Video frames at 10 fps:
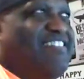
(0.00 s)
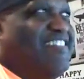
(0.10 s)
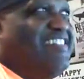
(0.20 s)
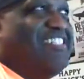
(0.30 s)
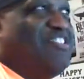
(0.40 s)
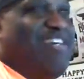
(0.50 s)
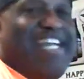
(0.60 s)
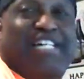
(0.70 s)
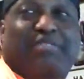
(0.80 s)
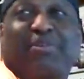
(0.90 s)
Tree
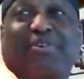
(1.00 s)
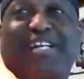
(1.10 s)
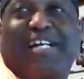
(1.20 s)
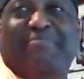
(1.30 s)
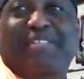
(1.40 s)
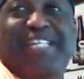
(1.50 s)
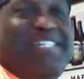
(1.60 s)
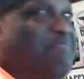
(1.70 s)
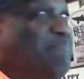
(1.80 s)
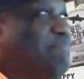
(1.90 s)
House Brewing Company.
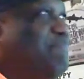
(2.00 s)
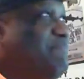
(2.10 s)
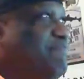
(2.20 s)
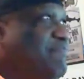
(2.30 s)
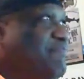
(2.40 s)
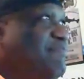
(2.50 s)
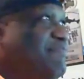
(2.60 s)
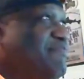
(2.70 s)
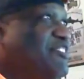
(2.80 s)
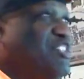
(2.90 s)
Yeah, it doesn't
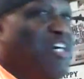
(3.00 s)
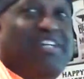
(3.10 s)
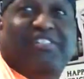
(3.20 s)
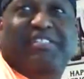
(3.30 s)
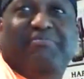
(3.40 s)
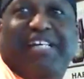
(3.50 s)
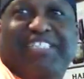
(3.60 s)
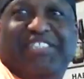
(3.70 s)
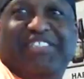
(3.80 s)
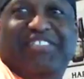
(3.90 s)
surprise. Charlton, me.
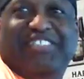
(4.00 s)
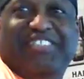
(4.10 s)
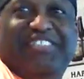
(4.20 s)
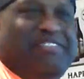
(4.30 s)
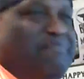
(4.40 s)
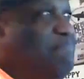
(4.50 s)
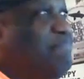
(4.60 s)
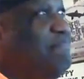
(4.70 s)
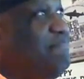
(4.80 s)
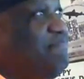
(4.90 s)
Massachusetts.
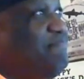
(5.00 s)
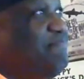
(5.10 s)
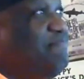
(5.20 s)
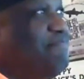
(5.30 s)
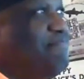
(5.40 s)
What does that mean?